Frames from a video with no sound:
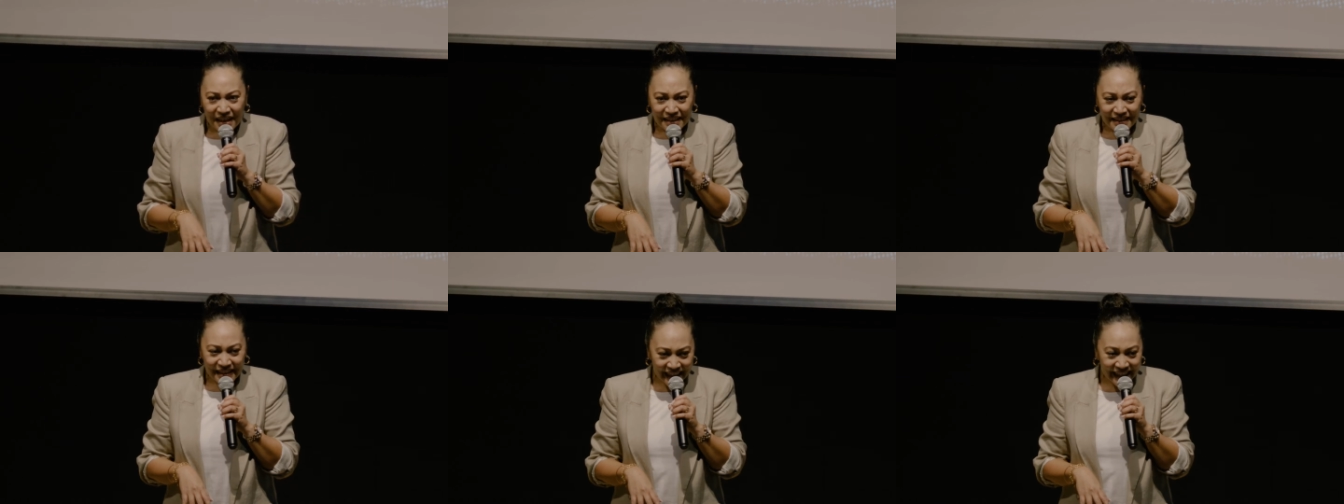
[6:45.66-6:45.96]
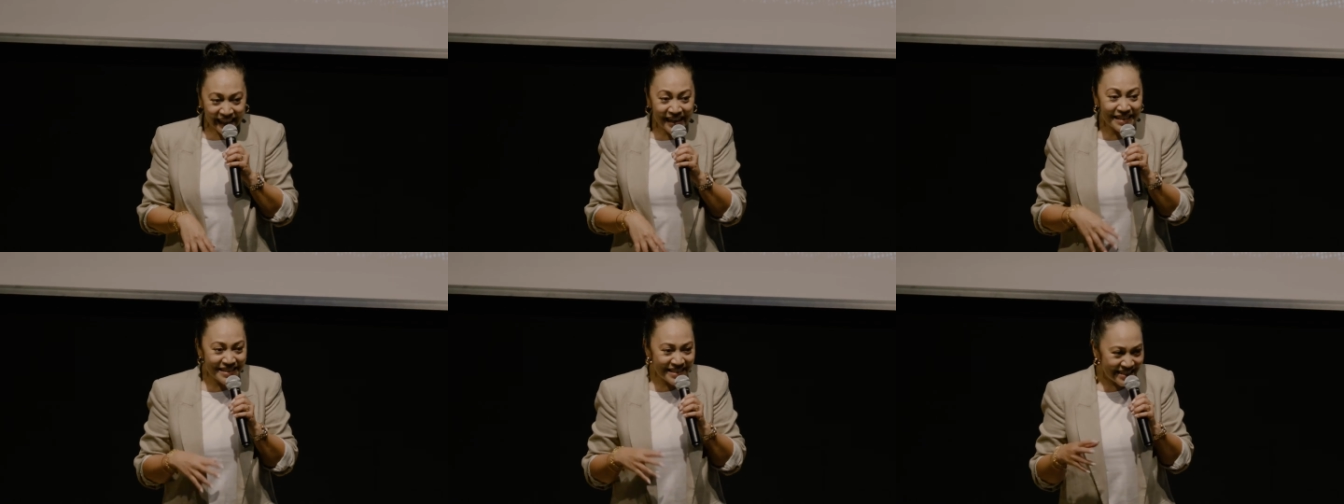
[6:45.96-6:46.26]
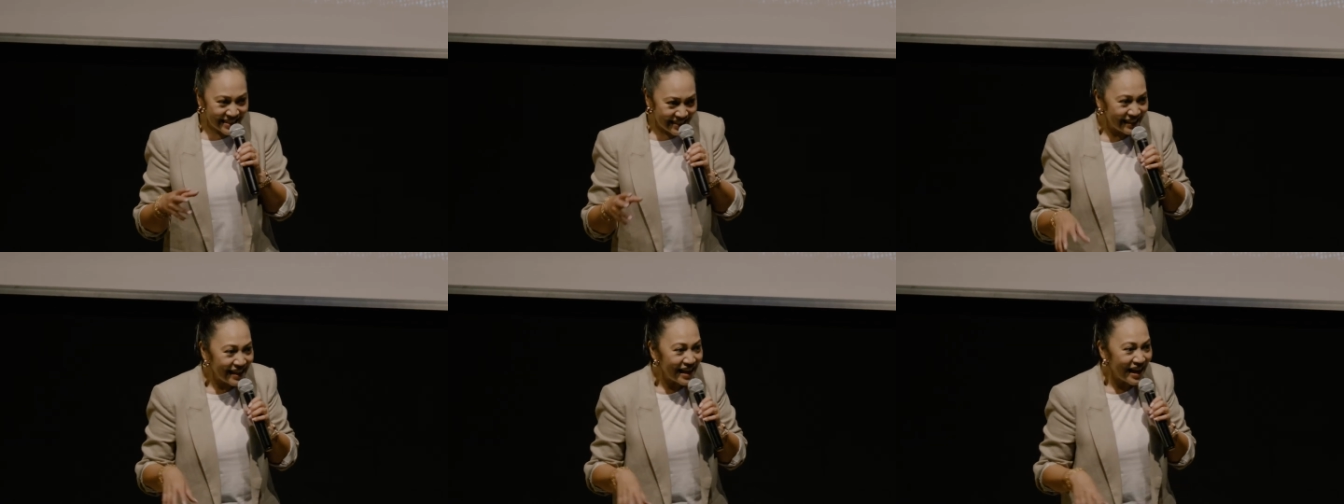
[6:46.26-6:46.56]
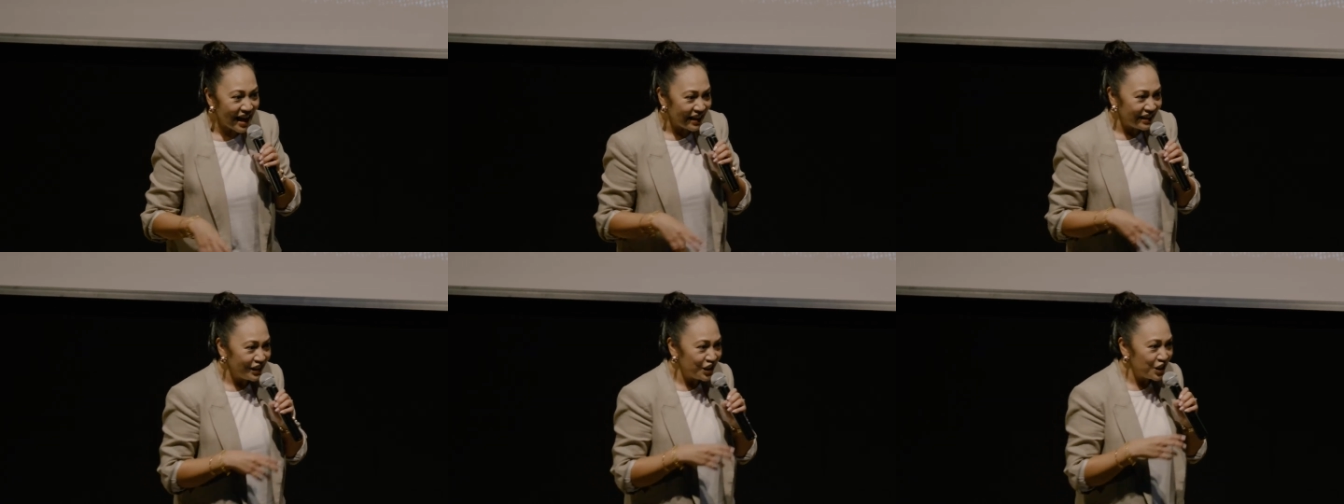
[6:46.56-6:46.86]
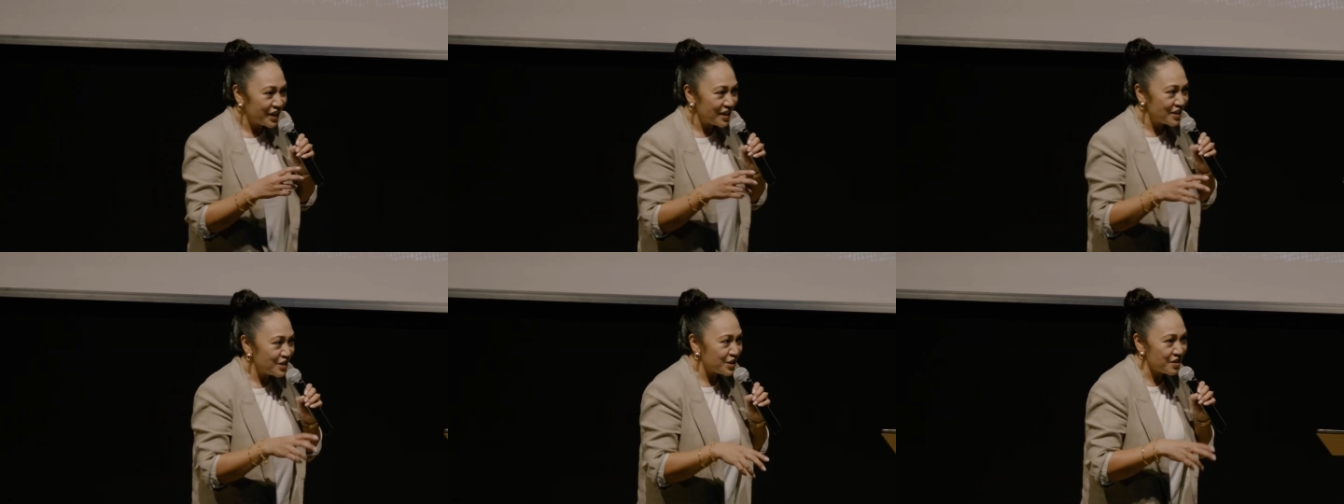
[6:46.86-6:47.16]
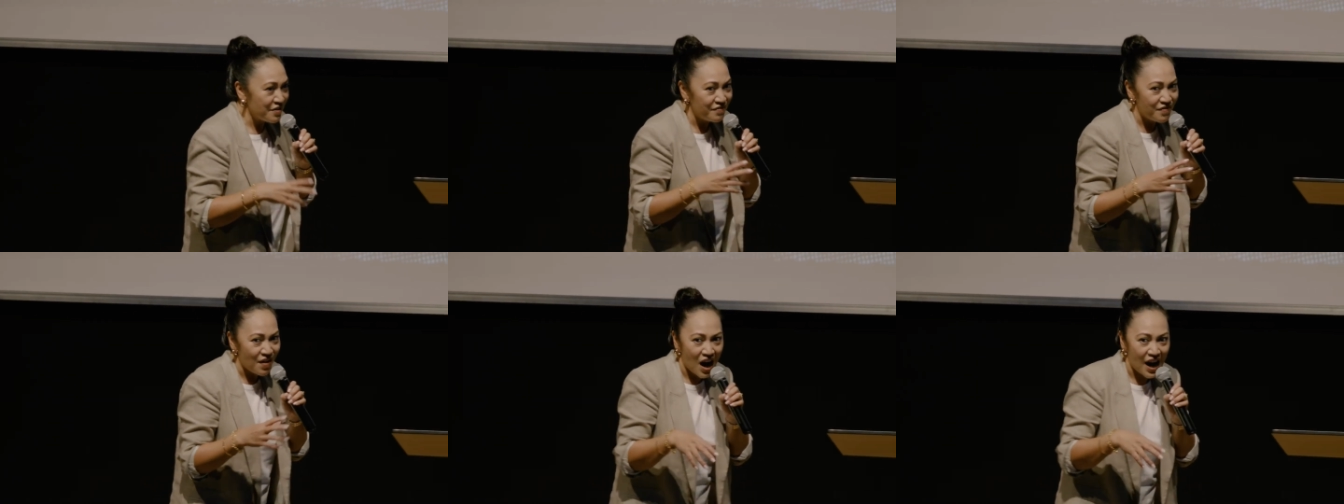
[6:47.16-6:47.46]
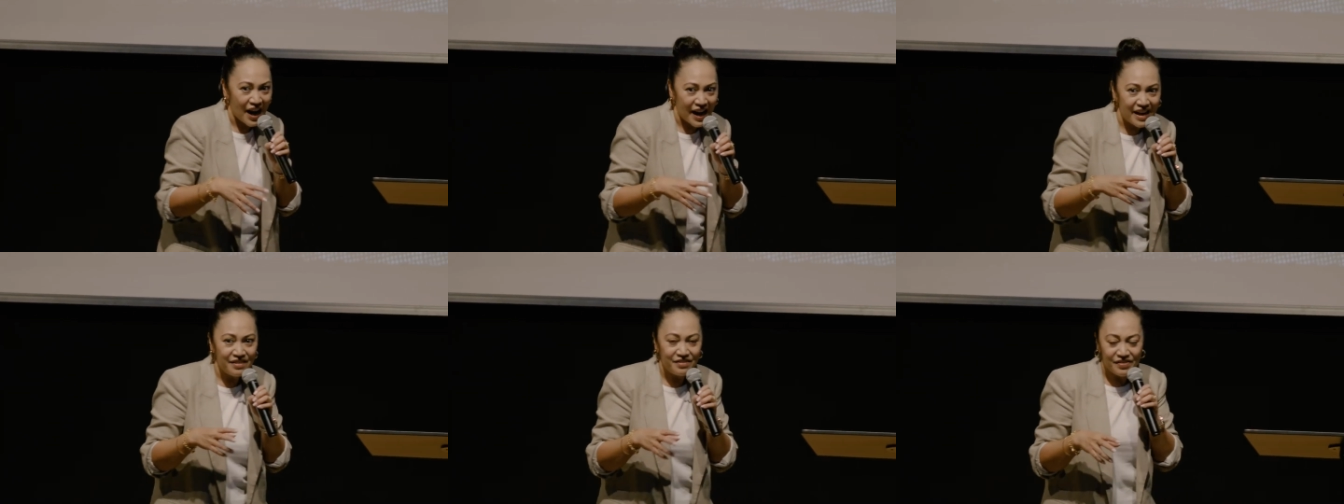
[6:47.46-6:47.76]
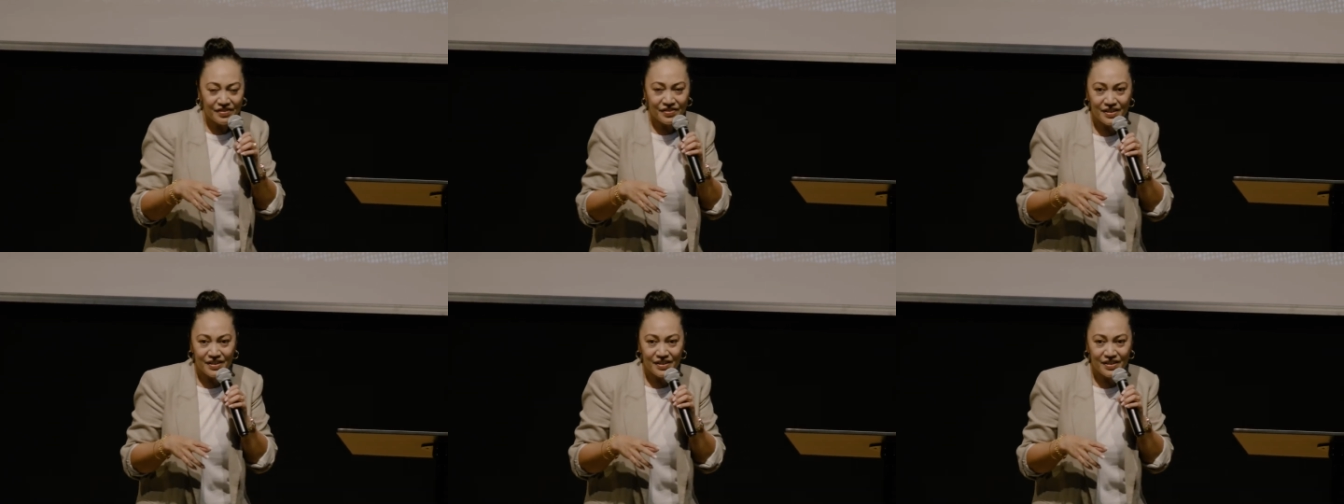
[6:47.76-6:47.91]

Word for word: They can, yeah, you can survive